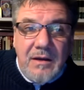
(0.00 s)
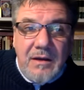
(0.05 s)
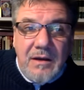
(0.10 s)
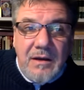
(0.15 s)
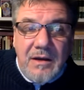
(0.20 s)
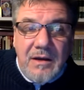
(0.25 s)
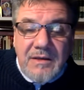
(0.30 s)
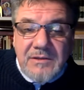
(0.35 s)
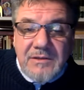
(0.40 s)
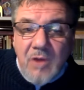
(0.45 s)

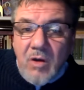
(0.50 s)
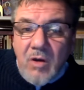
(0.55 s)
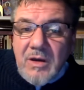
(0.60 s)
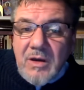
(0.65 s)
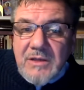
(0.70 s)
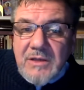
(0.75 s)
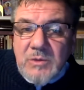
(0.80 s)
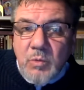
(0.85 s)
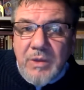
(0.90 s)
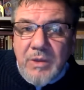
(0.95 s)
as long
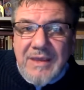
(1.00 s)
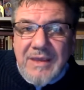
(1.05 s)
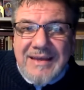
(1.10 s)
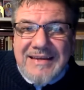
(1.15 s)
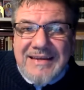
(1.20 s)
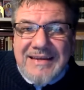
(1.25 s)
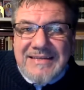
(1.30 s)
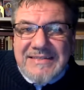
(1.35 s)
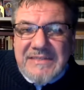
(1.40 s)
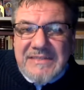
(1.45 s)
as we
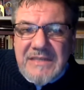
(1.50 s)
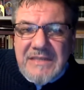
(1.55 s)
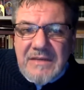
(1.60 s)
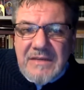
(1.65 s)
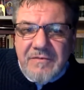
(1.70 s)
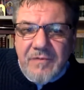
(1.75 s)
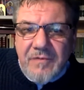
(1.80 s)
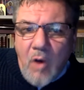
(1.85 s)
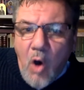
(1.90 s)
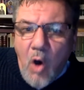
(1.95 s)

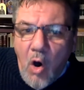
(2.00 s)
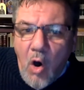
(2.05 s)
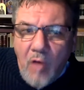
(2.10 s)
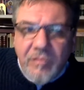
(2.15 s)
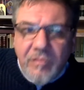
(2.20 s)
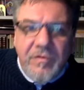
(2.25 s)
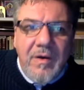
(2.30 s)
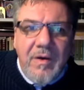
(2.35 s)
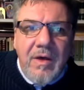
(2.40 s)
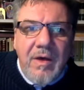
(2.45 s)
conceive
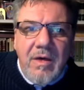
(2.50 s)
of